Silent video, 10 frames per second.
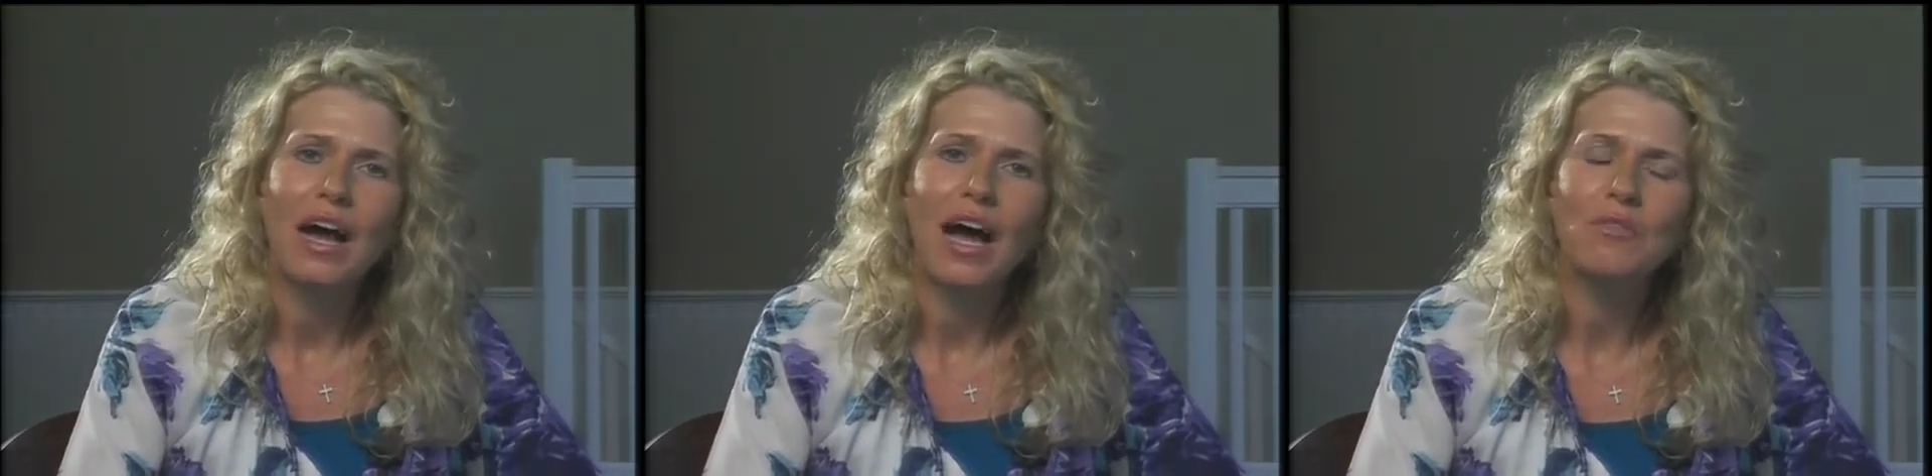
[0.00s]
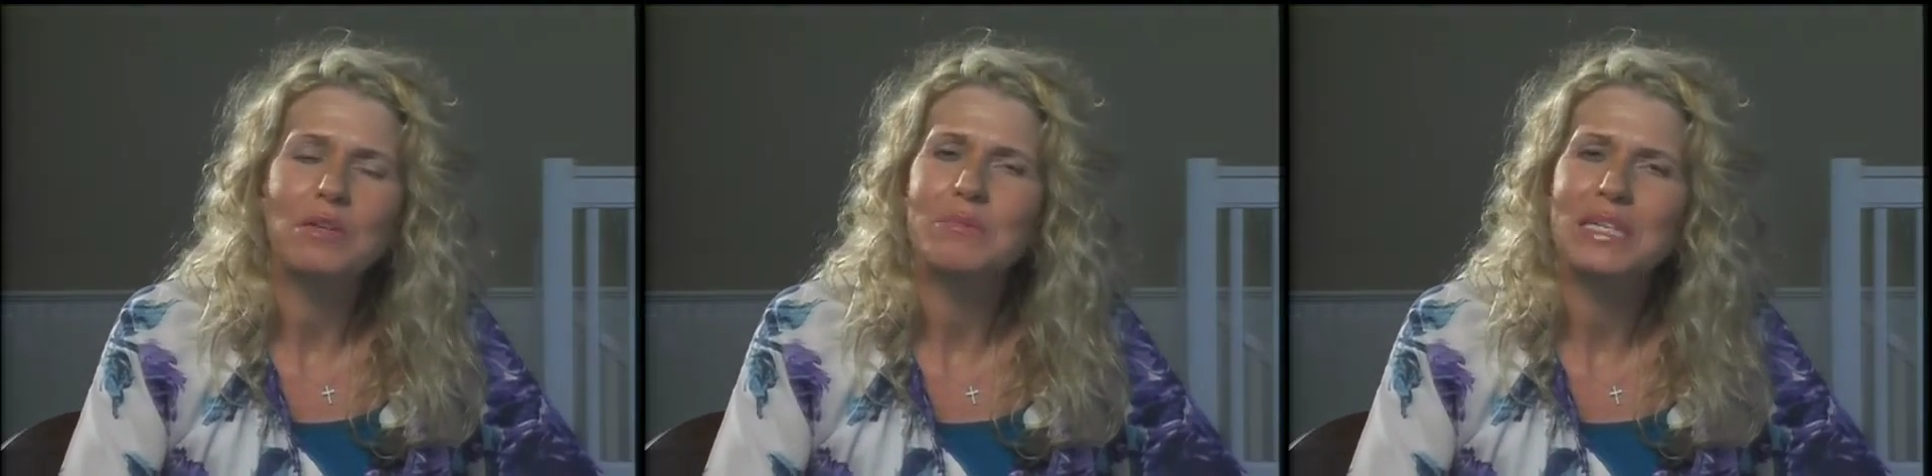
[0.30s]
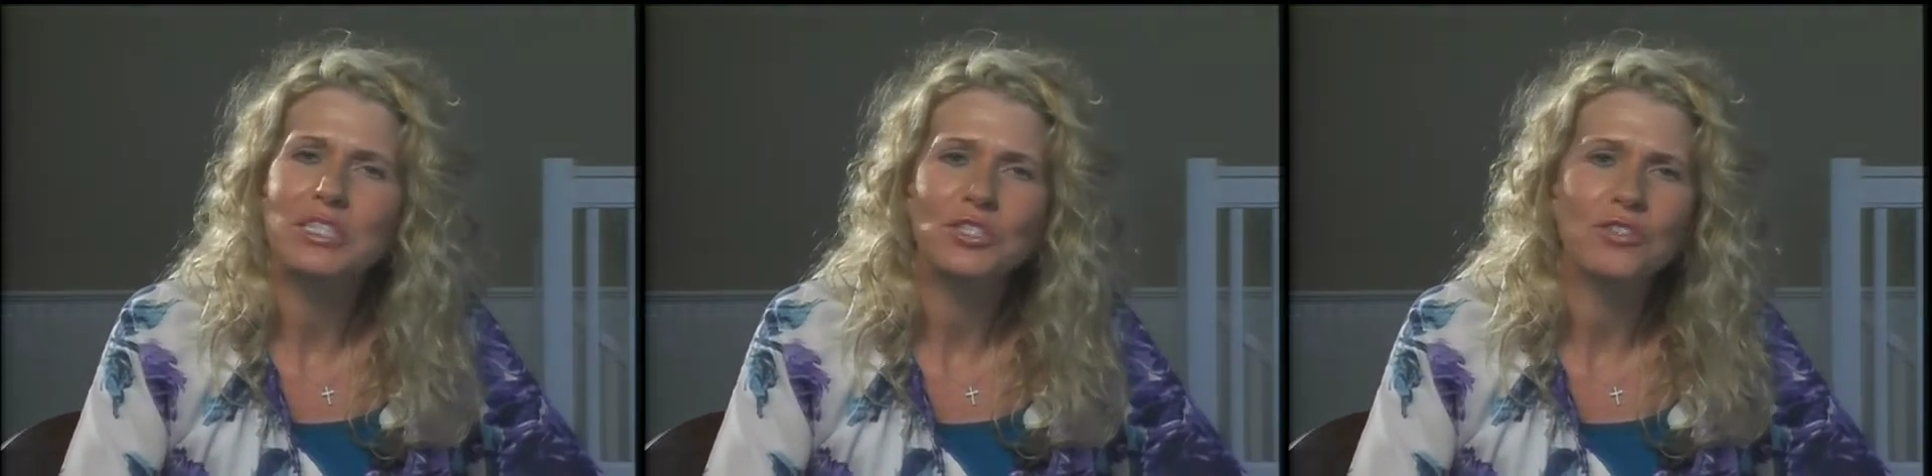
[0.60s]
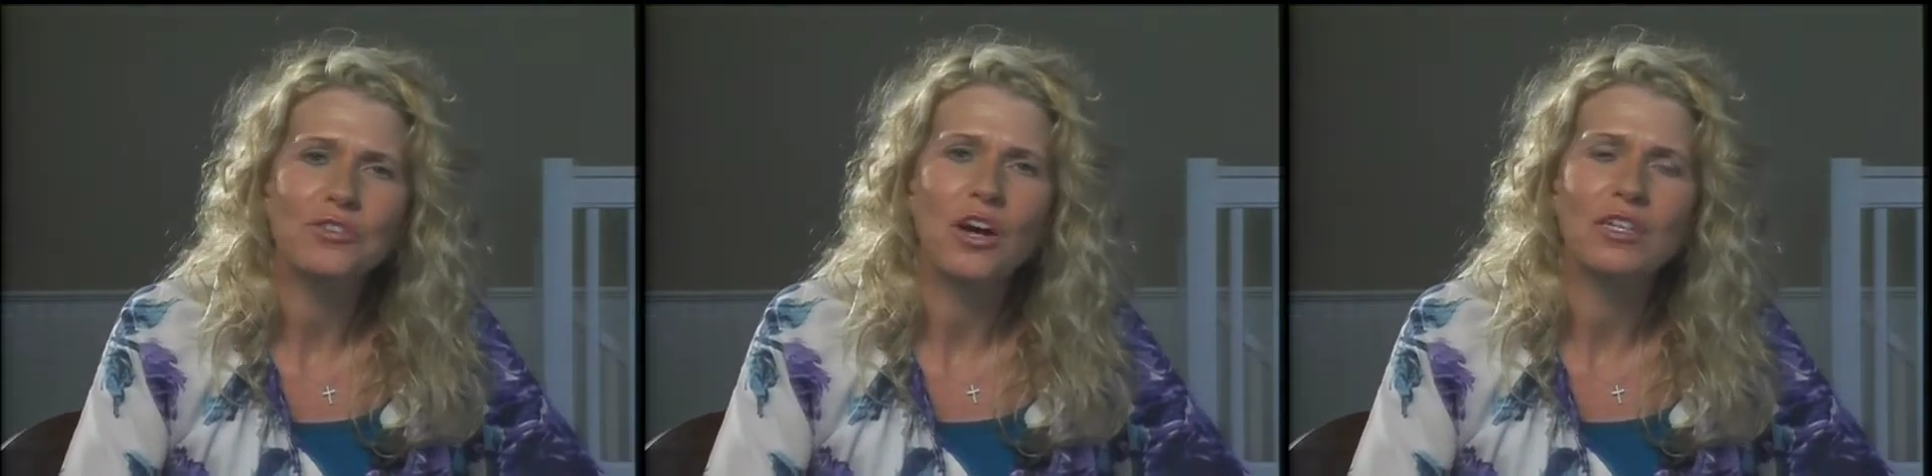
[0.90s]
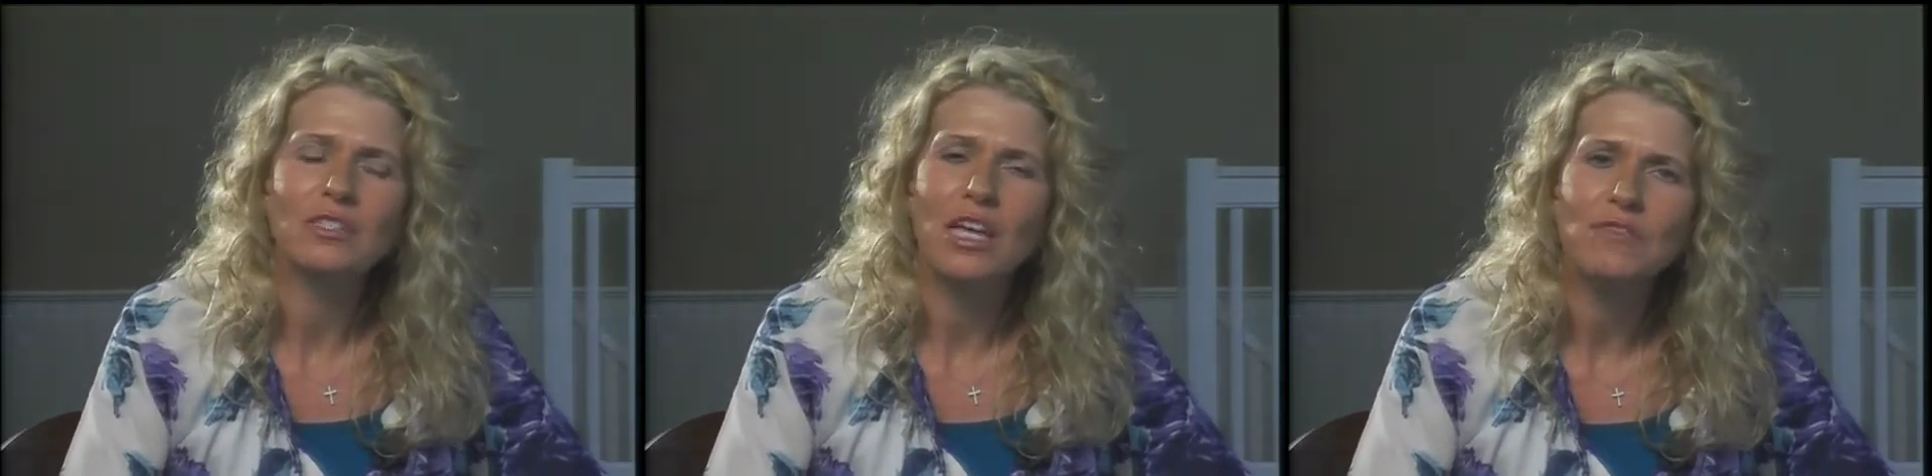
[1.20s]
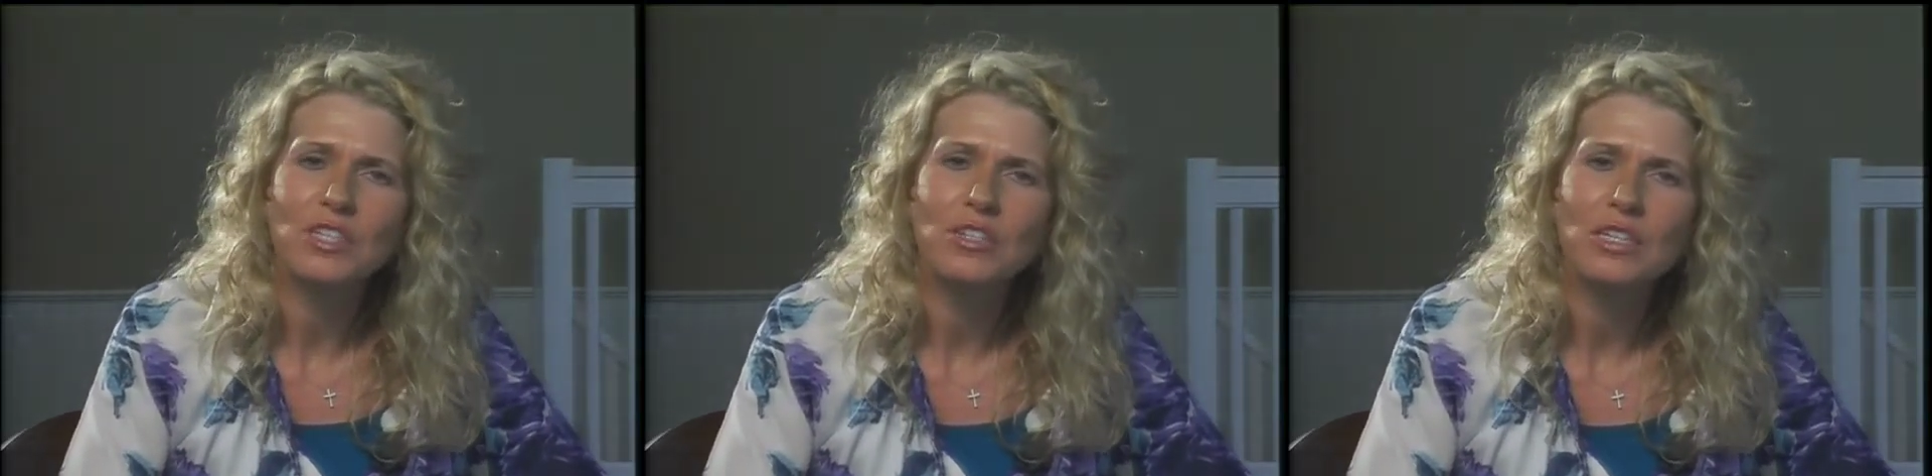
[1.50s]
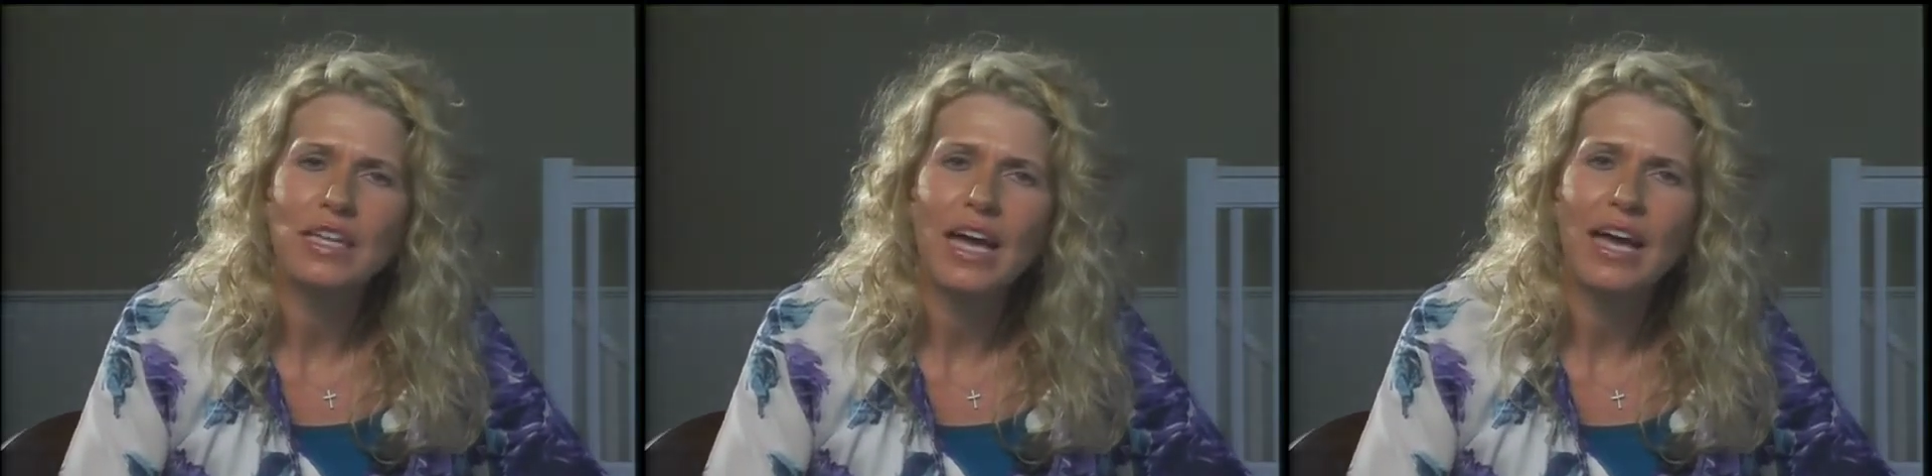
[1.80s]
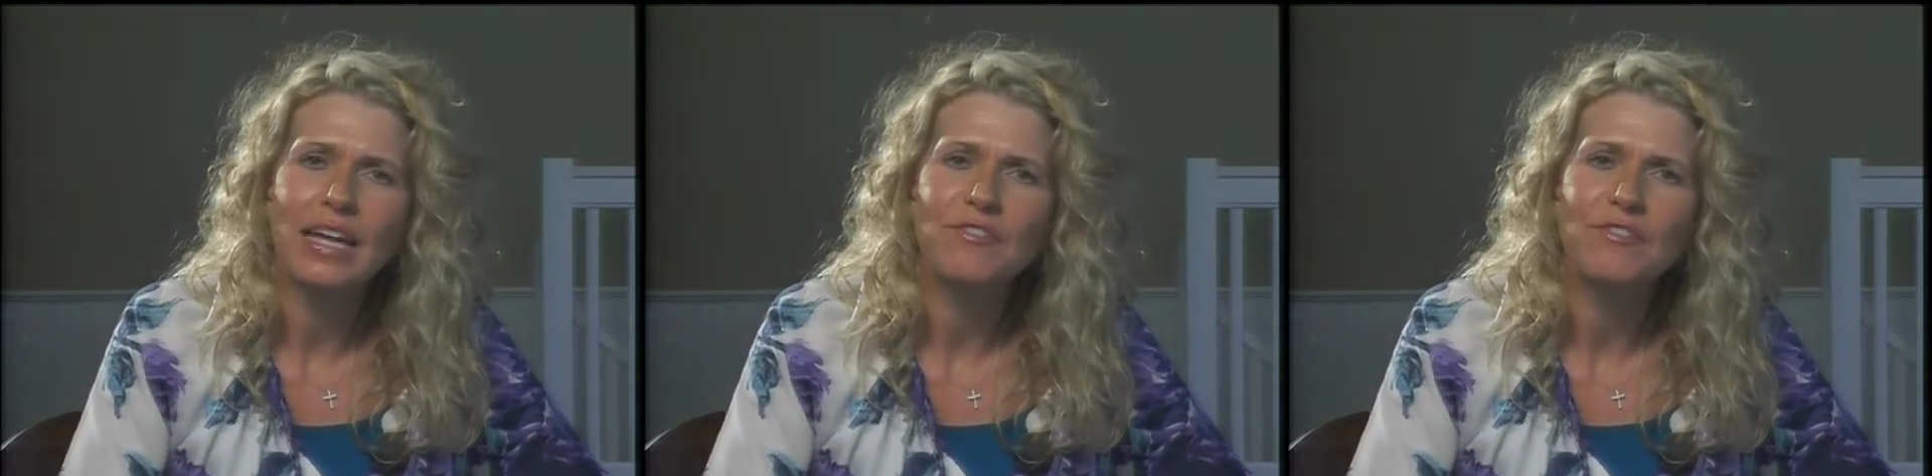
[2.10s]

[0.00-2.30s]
I want to minister God's love to you today.